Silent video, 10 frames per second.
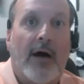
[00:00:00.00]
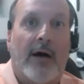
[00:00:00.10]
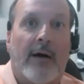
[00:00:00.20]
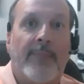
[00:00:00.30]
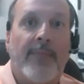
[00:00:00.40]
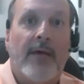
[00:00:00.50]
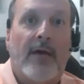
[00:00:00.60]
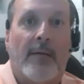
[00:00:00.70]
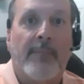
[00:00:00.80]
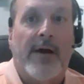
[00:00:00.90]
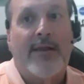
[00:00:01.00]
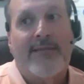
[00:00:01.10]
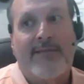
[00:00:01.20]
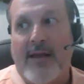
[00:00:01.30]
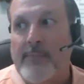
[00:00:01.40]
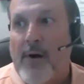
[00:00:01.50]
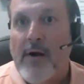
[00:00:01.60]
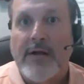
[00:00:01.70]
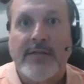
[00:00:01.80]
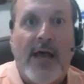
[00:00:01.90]
Am I going to take a
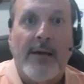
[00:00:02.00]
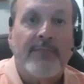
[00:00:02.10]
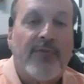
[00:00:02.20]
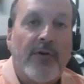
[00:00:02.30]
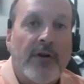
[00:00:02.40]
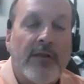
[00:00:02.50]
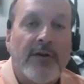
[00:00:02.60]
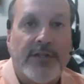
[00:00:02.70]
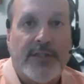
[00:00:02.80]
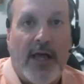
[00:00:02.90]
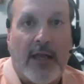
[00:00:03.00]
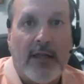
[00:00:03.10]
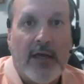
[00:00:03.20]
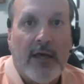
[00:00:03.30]
bar exam for another state?